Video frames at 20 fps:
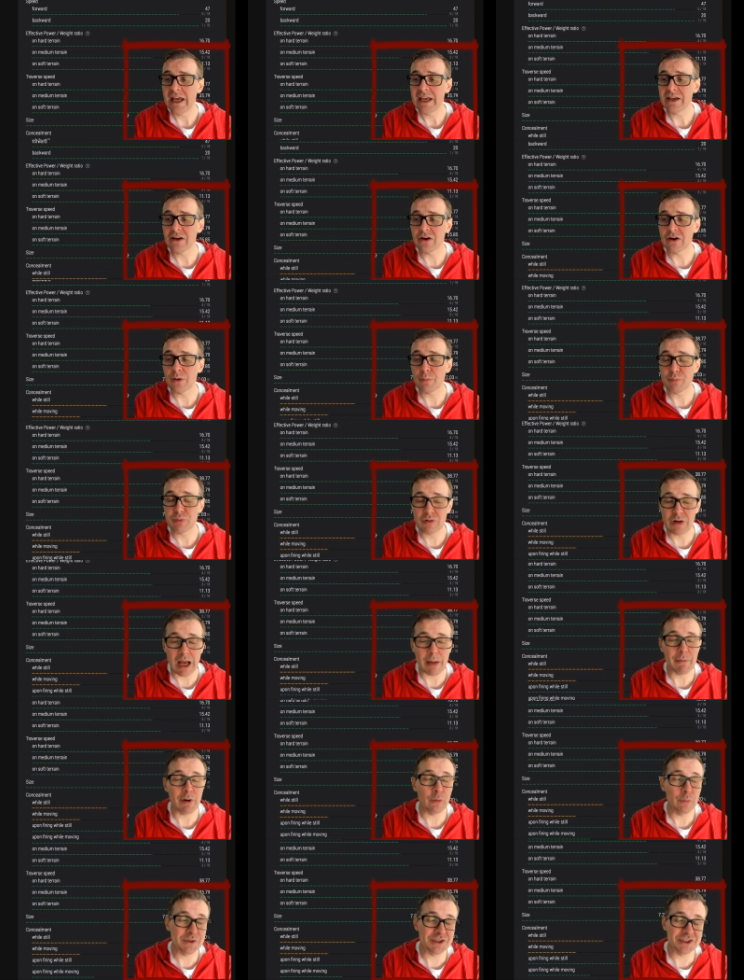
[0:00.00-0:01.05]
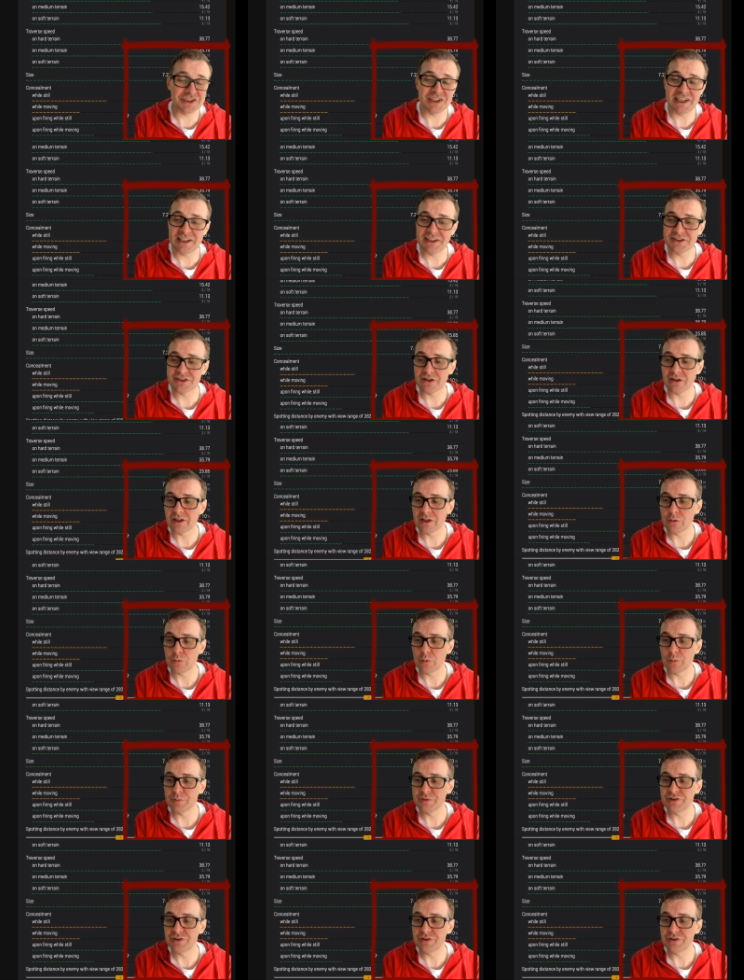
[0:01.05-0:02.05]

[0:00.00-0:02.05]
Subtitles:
Your Pramo, which is heat, is going to go up